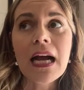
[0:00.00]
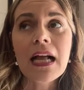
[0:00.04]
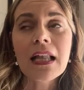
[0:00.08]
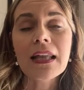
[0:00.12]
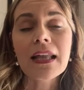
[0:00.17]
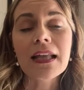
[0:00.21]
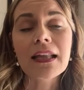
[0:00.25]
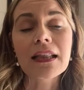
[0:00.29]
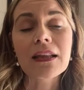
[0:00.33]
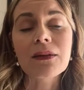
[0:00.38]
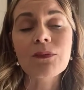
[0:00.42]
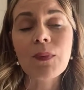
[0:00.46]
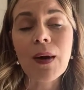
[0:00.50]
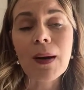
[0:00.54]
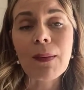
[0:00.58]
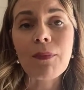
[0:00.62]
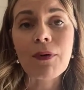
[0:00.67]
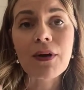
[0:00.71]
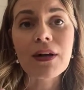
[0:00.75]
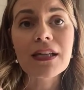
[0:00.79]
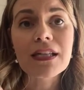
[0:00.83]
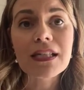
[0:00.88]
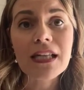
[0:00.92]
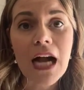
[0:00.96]
like the right
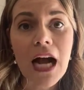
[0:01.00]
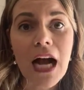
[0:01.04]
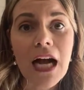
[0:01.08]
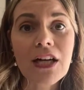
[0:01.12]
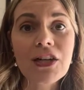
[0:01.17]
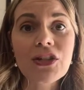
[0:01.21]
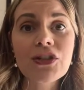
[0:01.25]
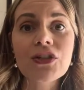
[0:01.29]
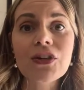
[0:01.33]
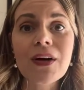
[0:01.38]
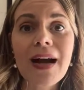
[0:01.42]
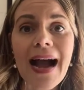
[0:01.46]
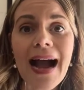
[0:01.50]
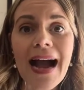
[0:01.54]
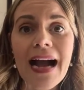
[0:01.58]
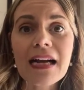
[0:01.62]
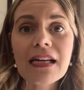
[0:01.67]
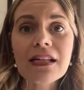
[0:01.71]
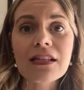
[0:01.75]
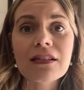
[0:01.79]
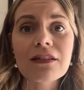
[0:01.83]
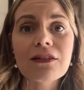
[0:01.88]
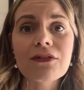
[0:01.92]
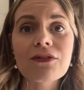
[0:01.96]
brain is
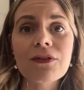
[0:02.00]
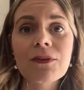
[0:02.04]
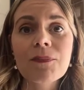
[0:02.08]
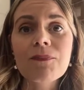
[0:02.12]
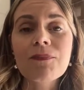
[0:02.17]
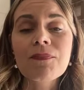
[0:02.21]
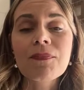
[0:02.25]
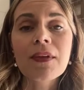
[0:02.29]
underactive,